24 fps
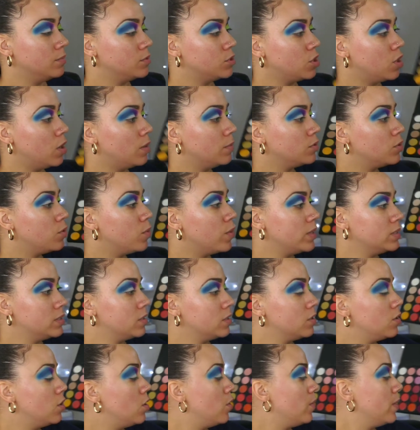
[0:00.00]
So I'm going
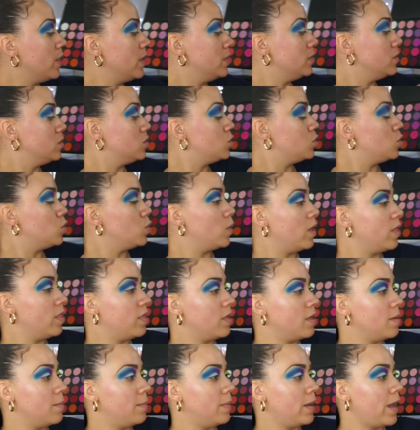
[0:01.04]
to go into
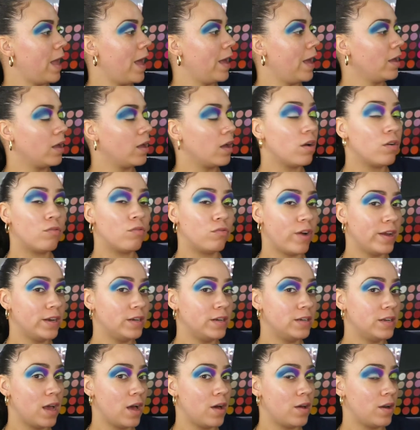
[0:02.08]
the black
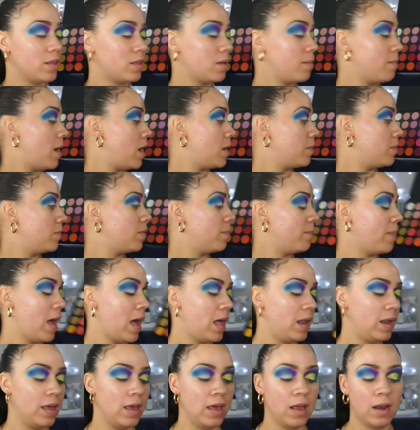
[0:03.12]
right down at the bottom of the
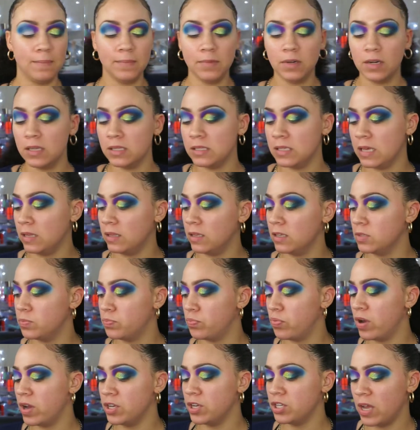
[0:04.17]
palette, and I'm going to take this
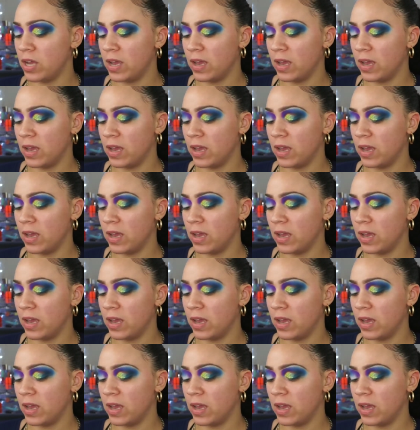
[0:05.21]
brush.